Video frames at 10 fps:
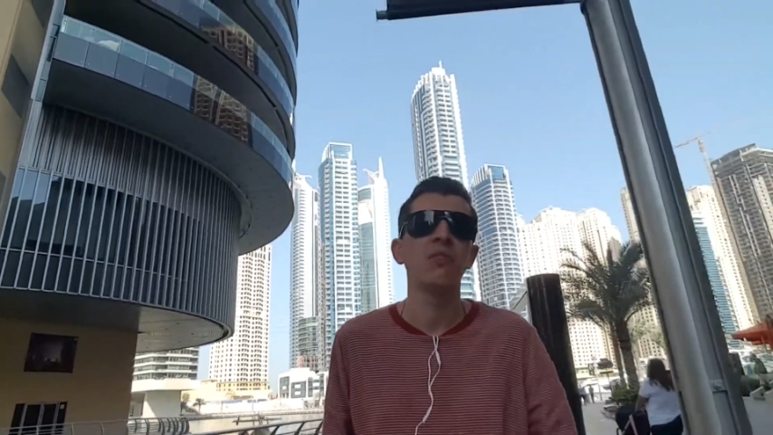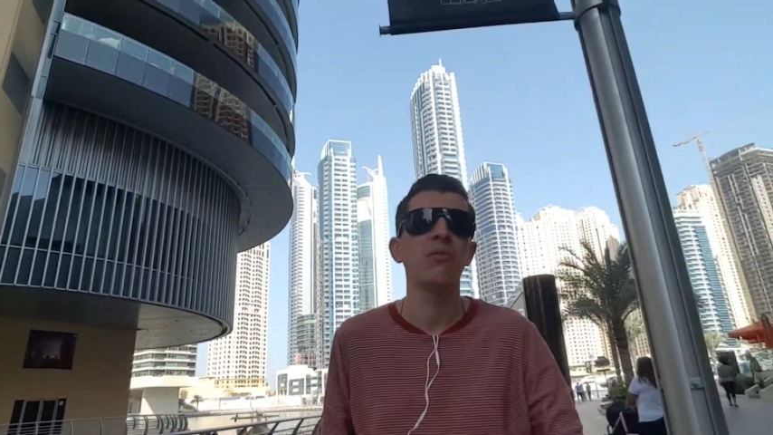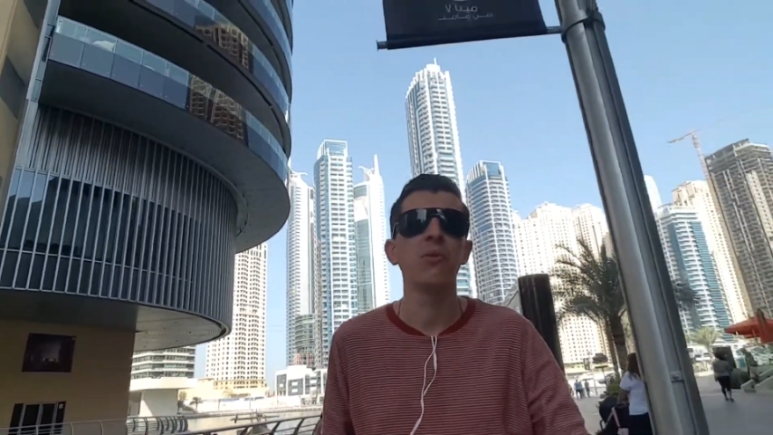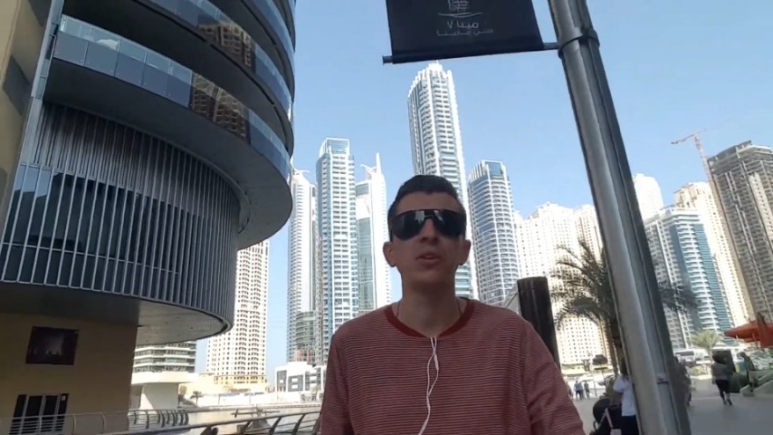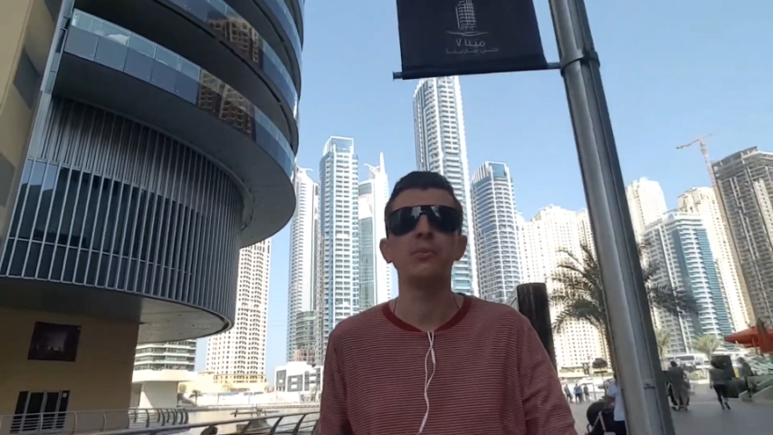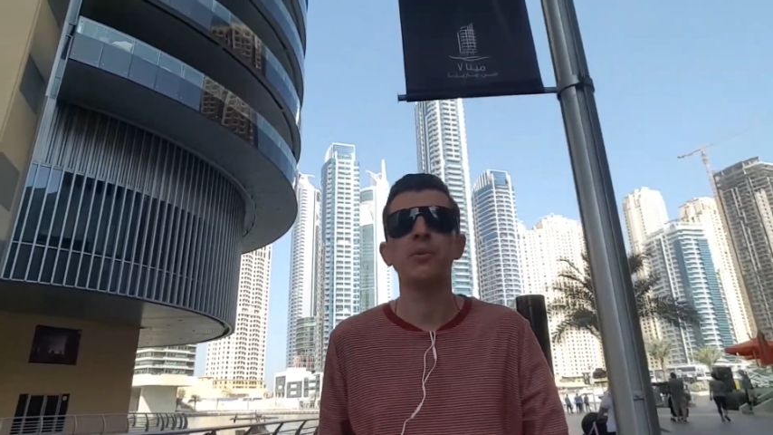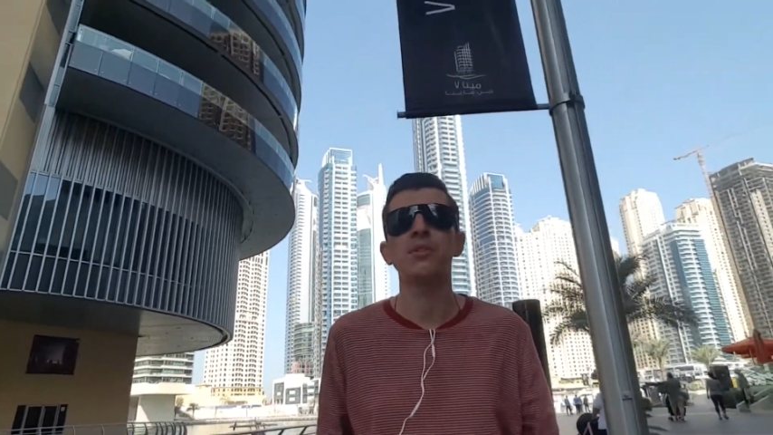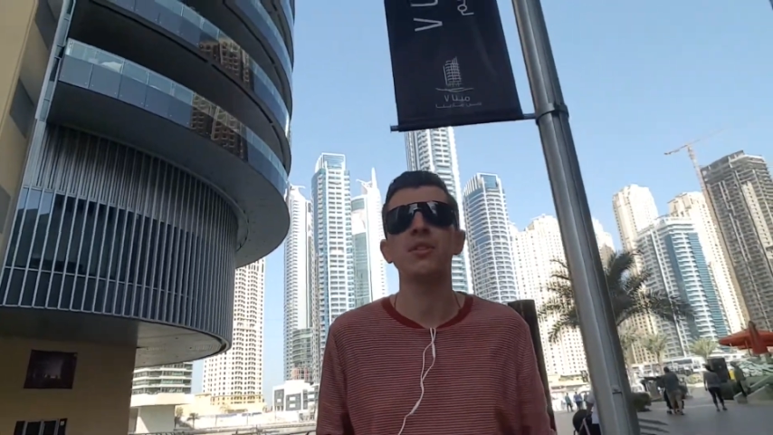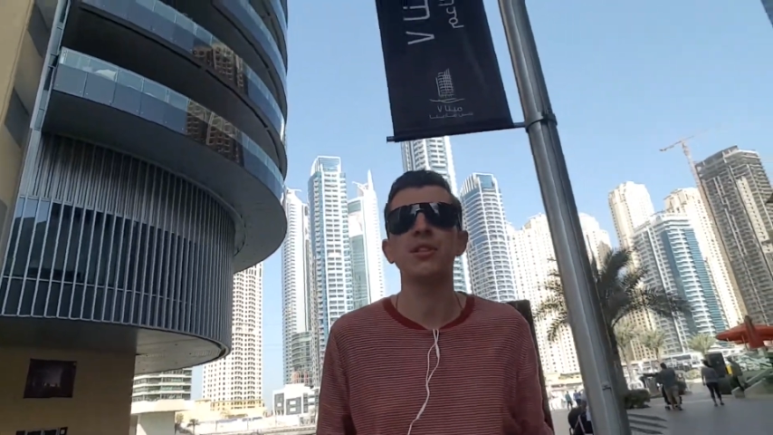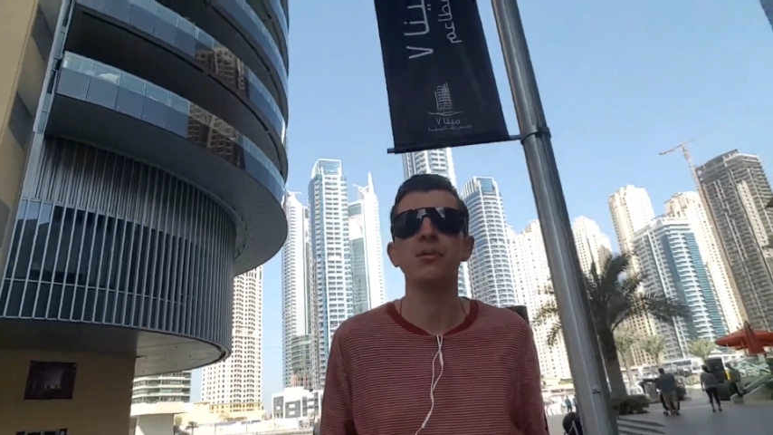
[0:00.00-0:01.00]

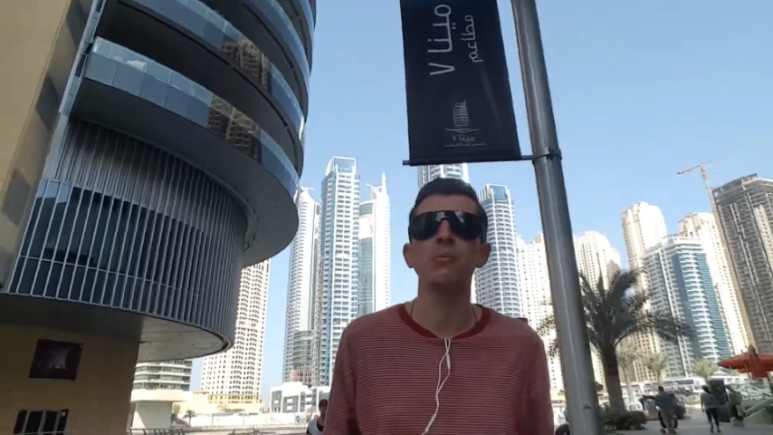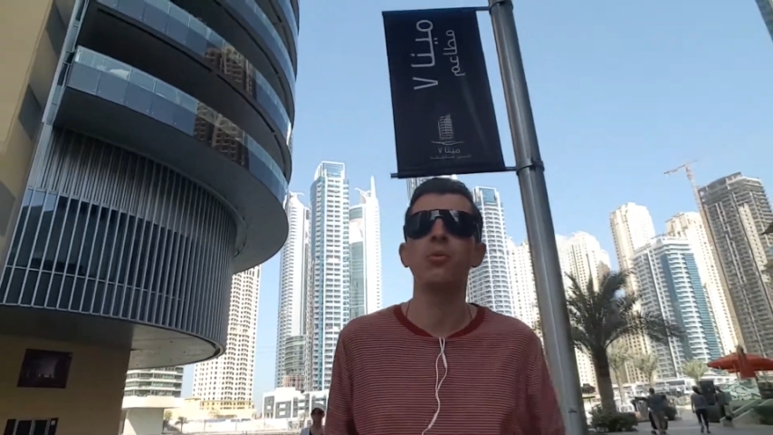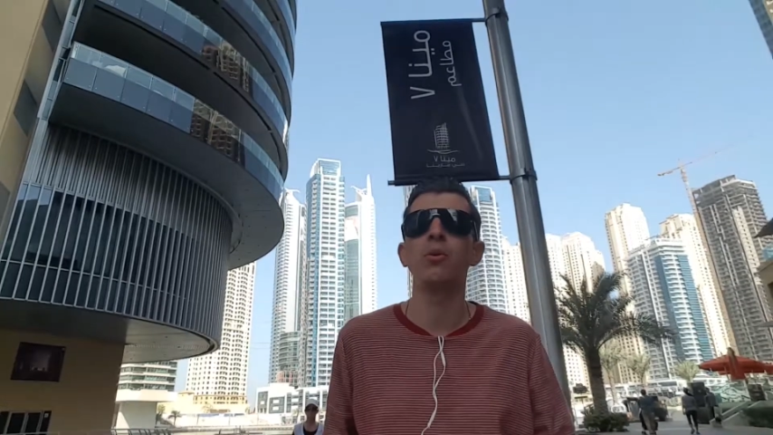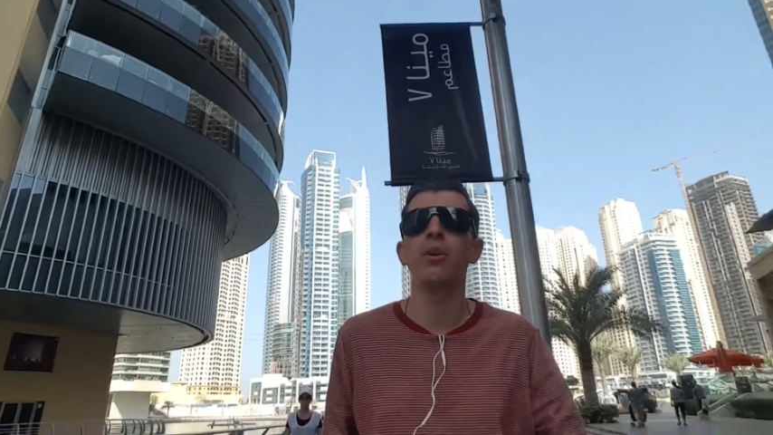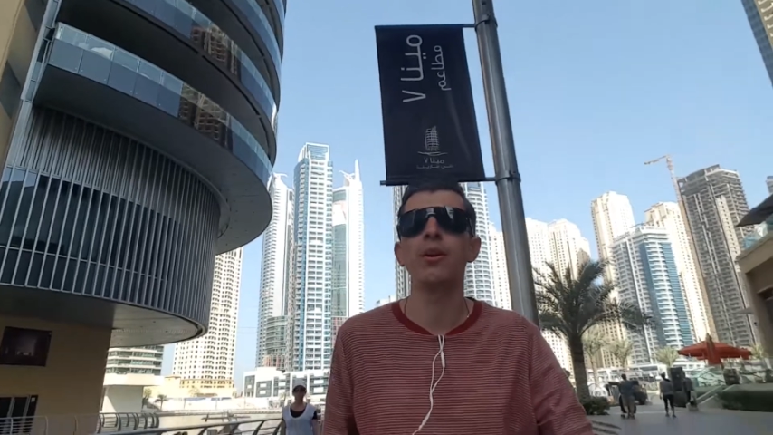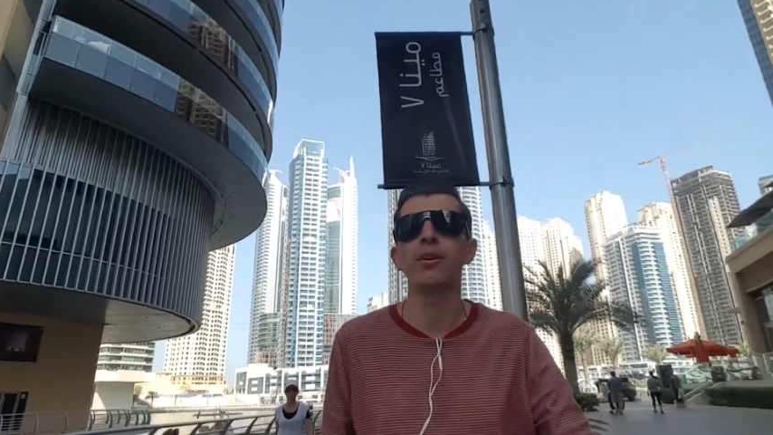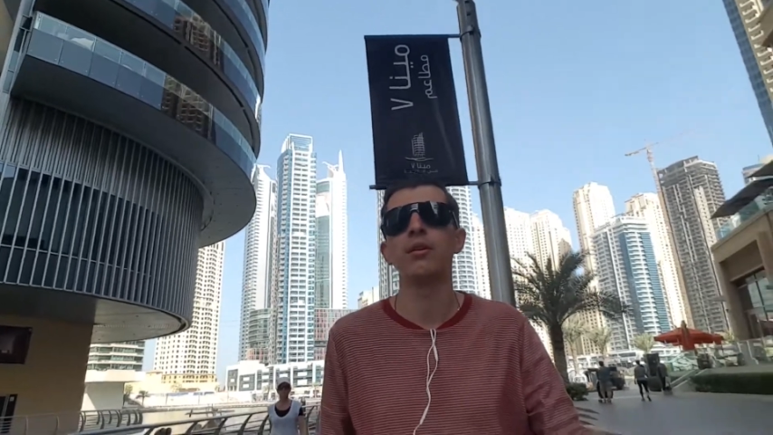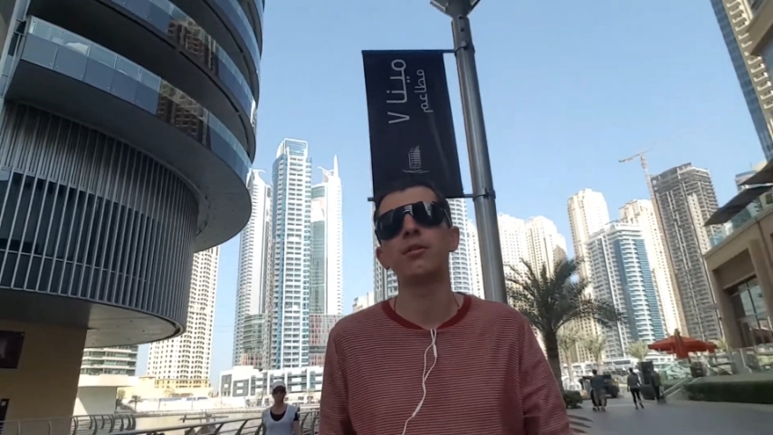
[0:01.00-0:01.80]
40% more